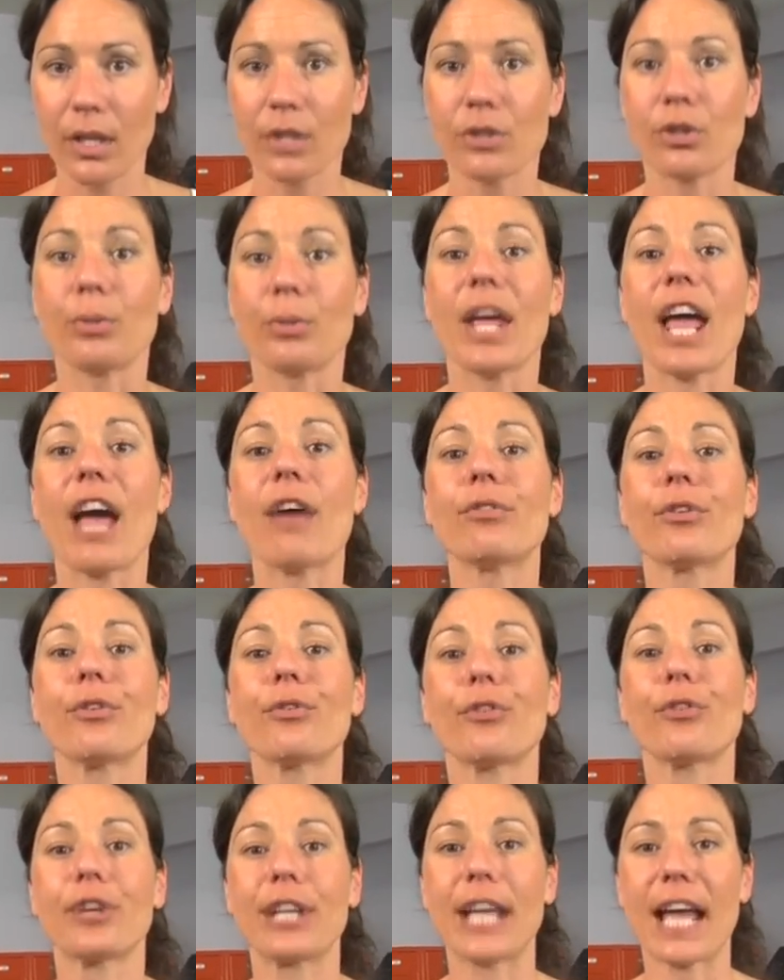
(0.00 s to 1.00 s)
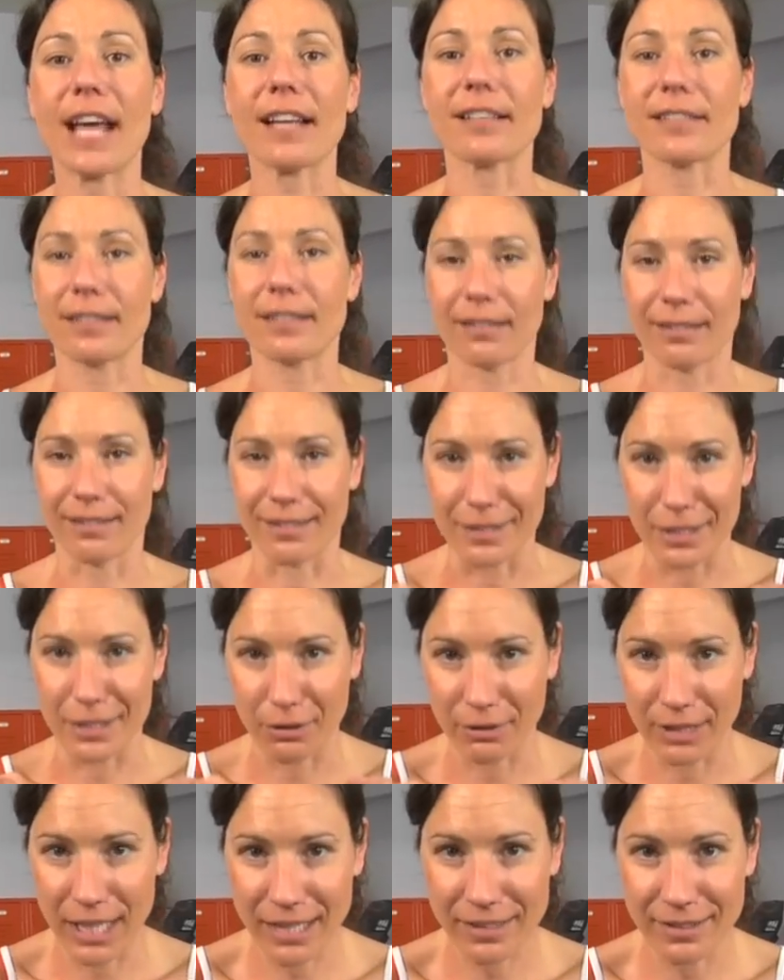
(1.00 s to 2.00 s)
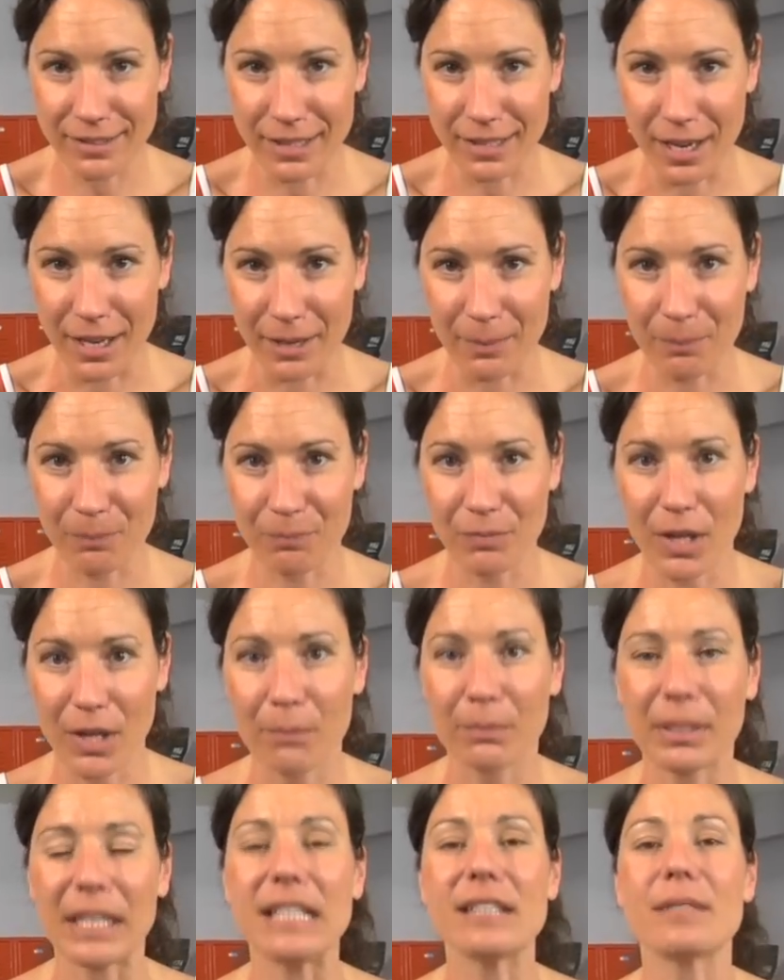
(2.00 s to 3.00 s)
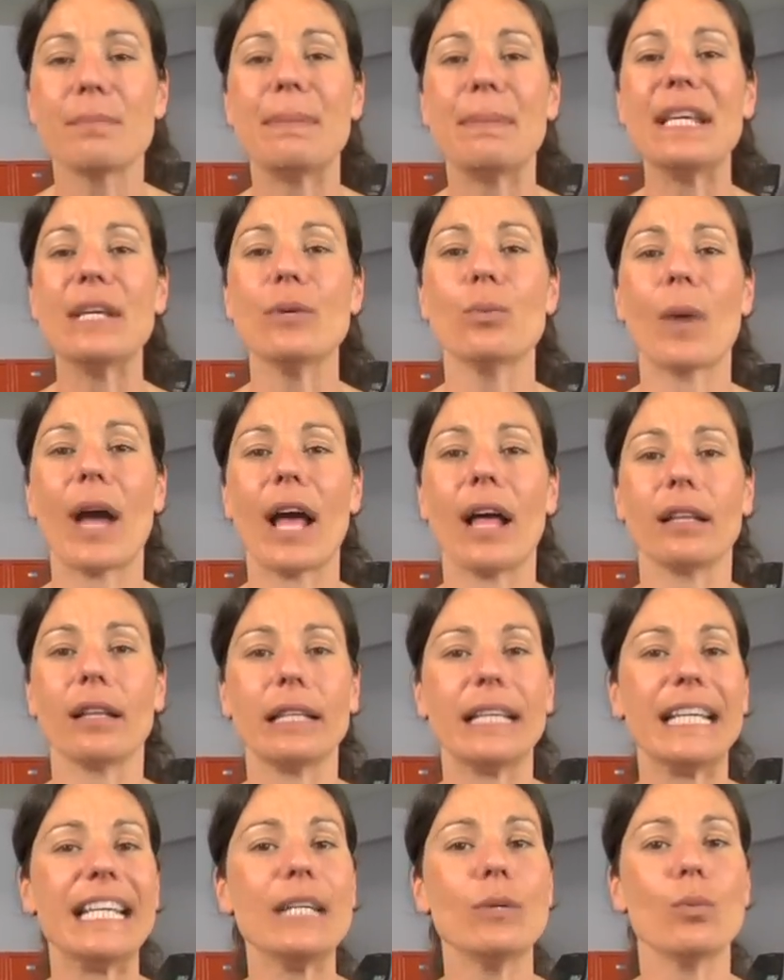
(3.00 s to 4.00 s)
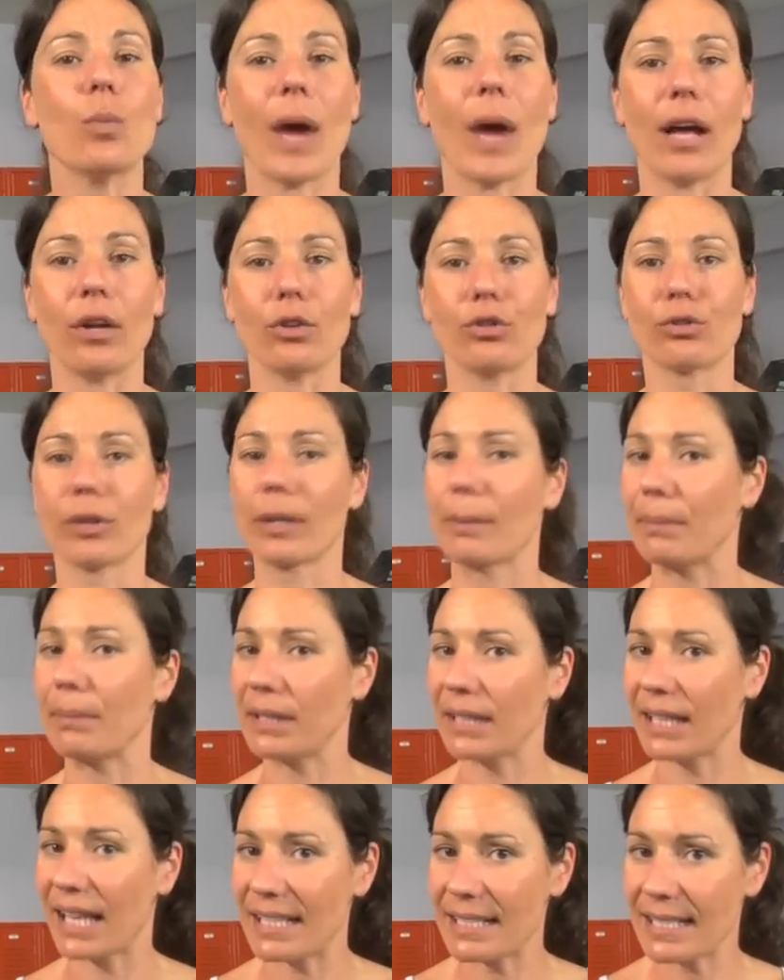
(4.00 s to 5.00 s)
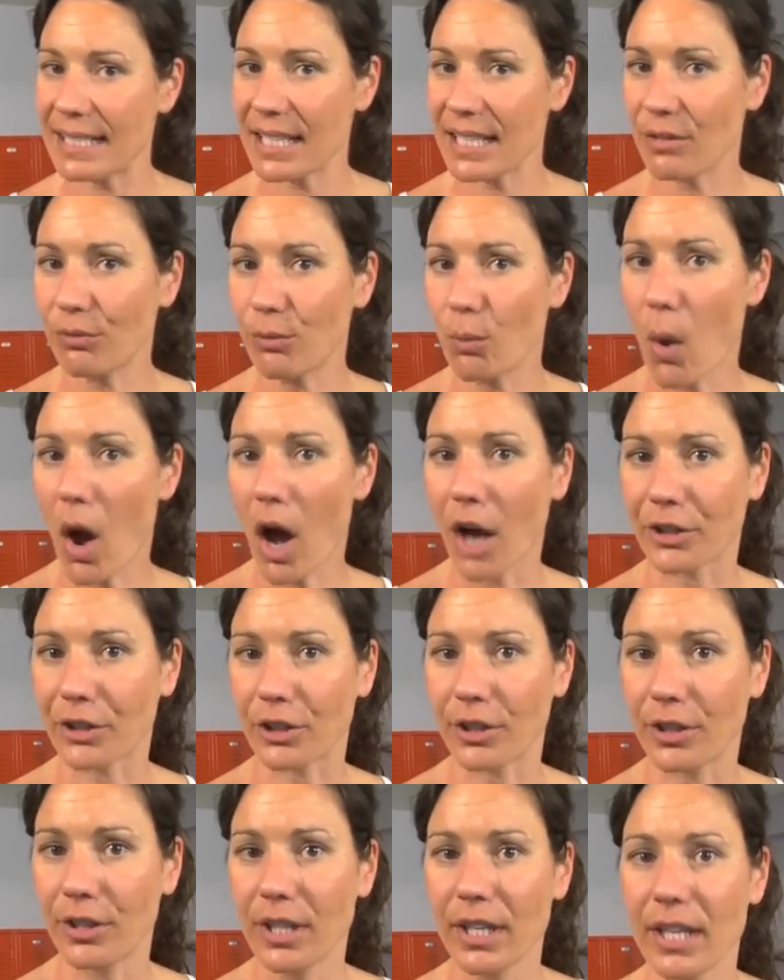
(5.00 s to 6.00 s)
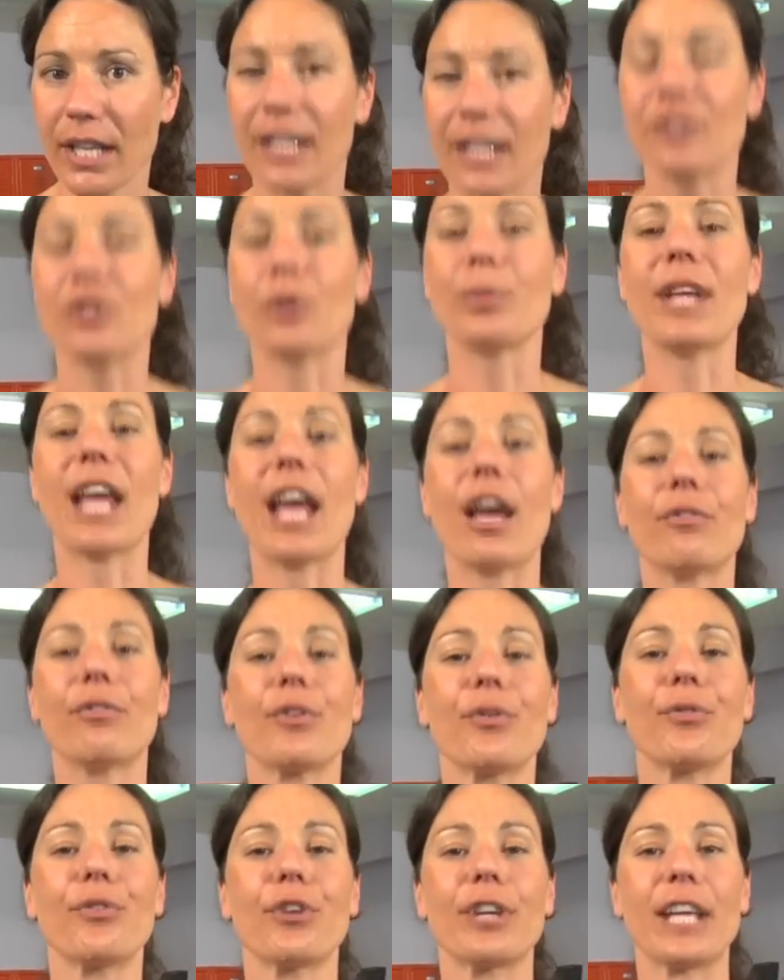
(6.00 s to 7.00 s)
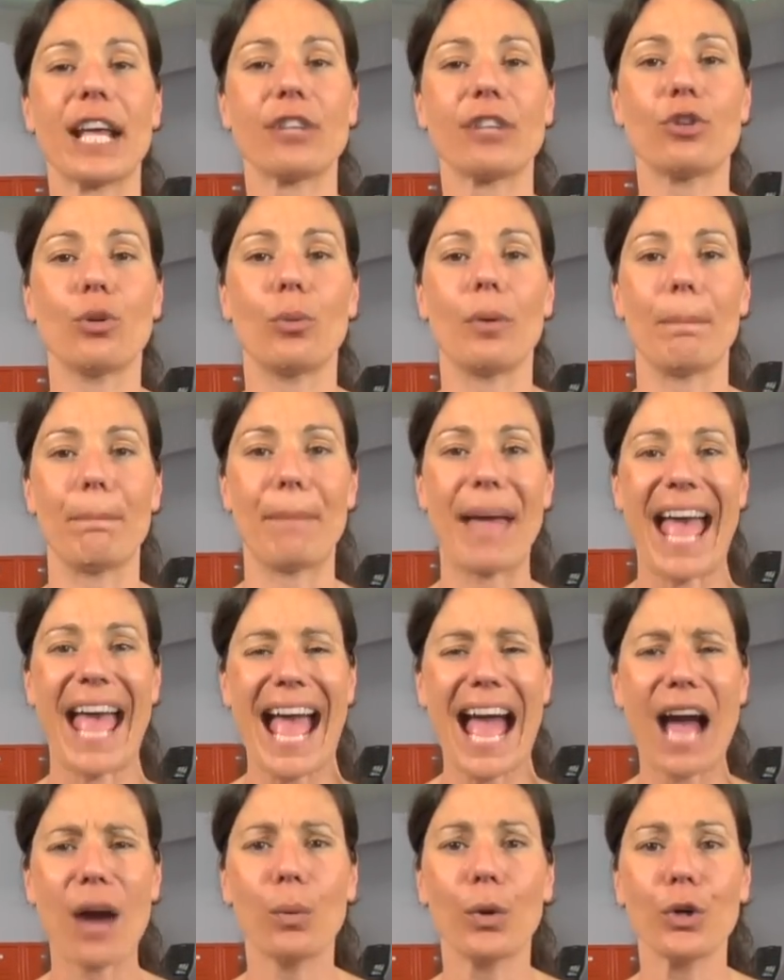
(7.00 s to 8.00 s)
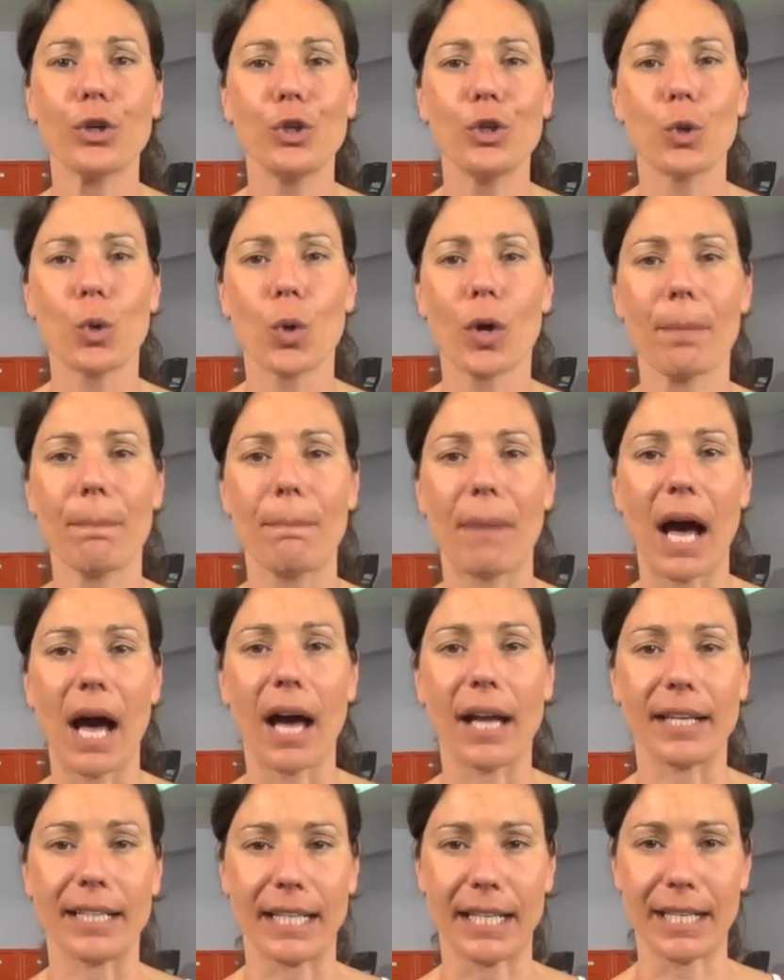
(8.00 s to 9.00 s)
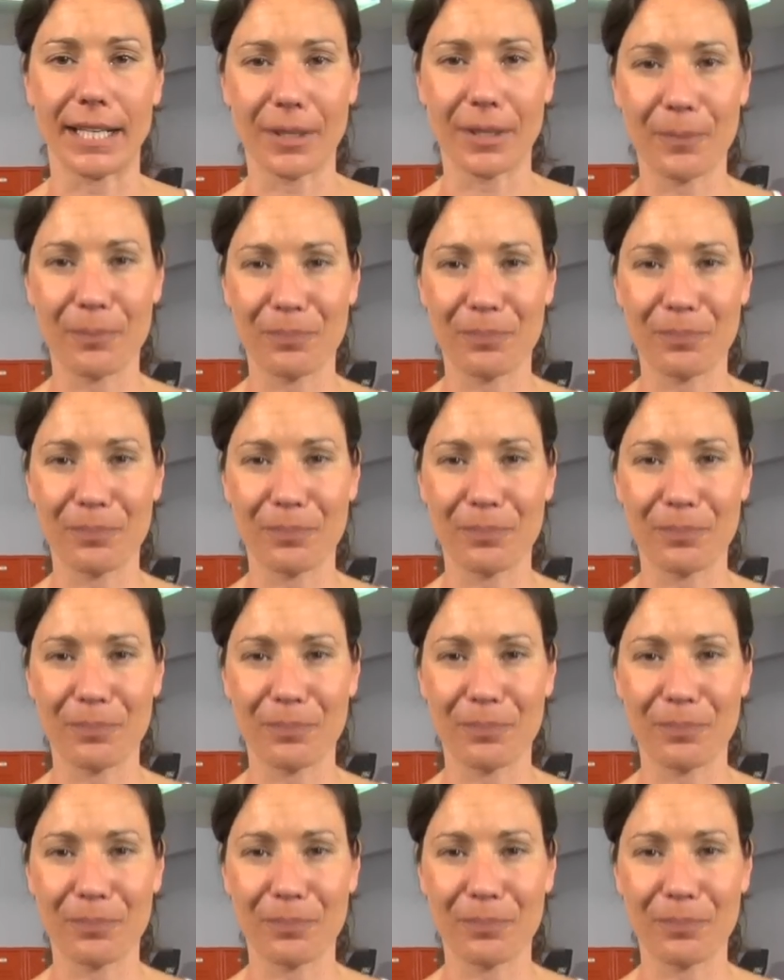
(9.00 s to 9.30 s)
Don't ever forget, until next time, please be well, eat well, drink plenty of water, and don't ever forget to empower your body.